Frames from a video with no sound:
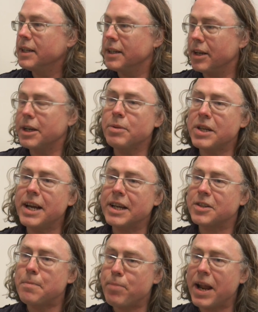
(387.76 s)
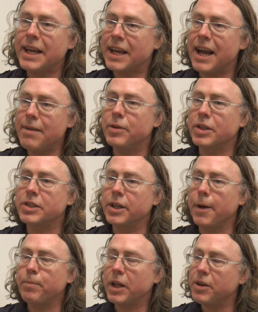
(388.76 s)
Like I'm saying, it's a blank canvas,
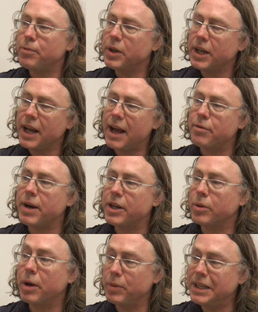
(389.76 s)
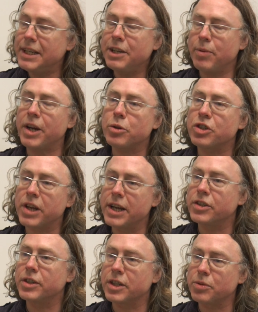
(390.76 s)
you know. And if we're going to have radical, and we need radical
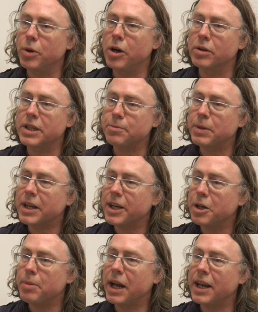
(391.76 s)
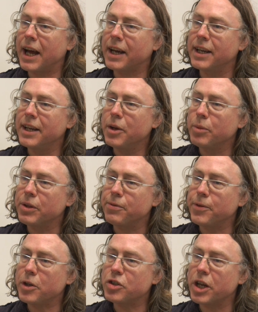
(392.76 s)
change in this world, let's be clear about that. We're the
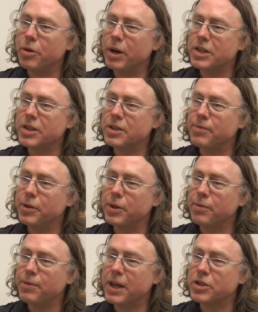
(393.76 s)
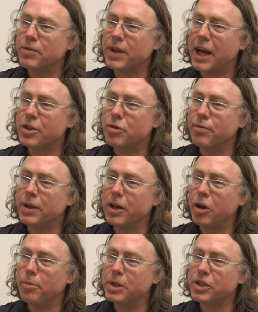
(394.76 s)
first generations to feel the effects of catastrophic
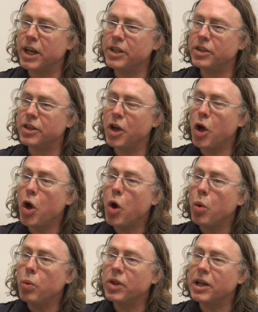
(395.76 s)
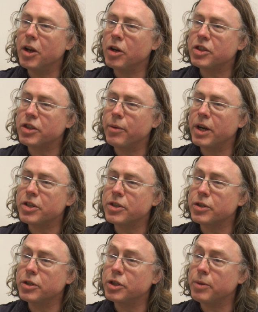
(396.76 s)
climate change. We're the last
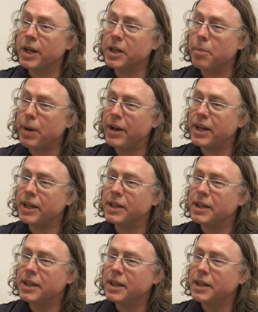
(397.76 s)
generations who can do anything about it.